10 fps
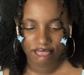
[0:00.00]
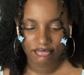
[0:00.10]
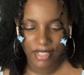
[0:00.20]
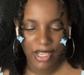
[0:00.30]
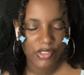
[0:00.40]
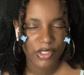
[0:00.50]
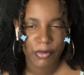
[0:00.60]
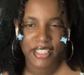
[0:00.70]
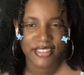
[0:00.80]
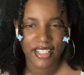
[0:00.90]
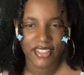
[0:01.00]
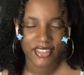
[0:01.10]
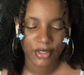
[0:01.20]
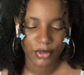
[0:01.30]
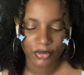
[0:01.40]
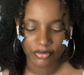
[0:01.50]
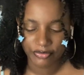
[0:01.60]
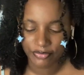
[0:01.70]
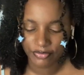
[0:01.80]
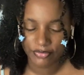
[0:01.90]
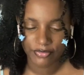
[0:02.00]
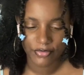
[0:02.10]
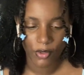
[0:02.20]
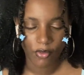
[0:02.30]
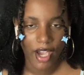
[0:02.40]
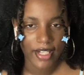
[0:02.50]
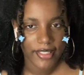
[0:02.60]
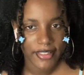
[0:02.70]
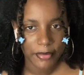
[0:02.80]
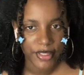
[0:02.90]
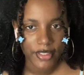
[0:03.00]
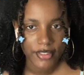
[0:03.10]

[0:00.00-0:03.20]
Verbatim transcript: I don't know why that sounded so erotic to me.